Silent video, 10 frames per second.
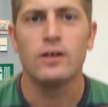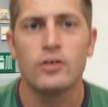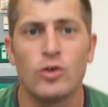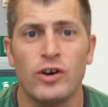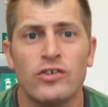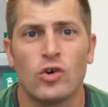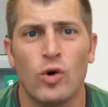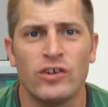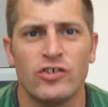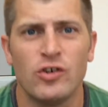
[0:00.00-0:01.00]
So here's the
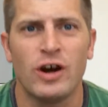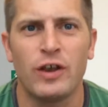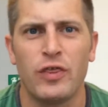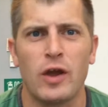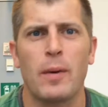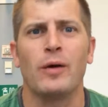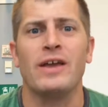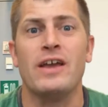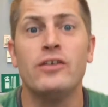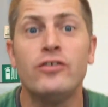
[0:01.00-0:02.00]
question you gotta think about.
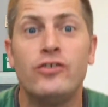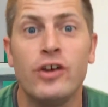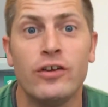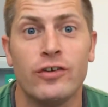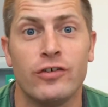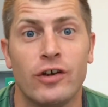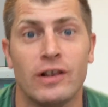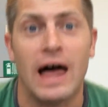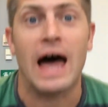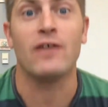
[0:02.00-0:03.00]
Is Jesus
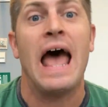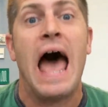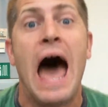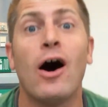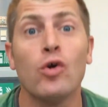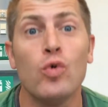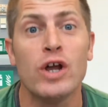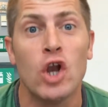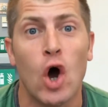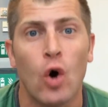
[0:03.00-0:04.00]
alive? How do
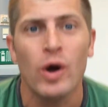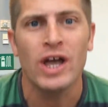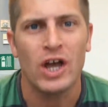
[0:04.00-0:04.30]
we know?